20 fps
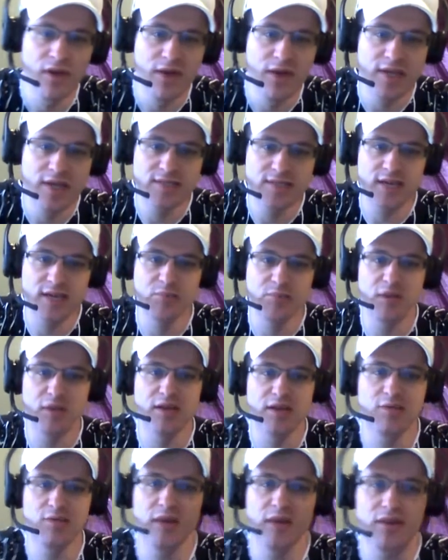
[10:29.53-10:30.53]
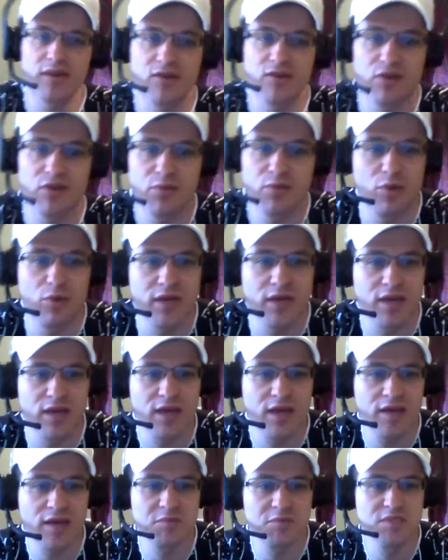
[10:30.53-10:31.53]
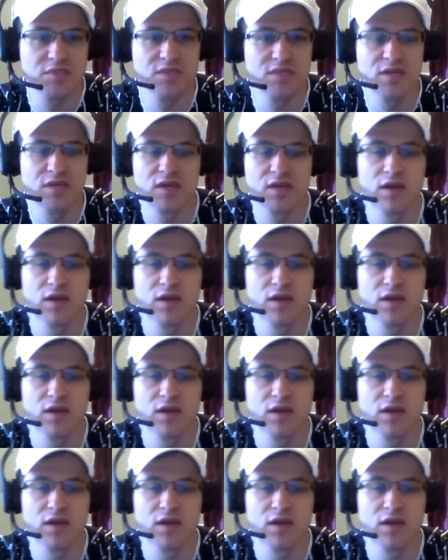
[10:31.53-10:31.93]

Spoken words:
He's had back-to-back 30-point games.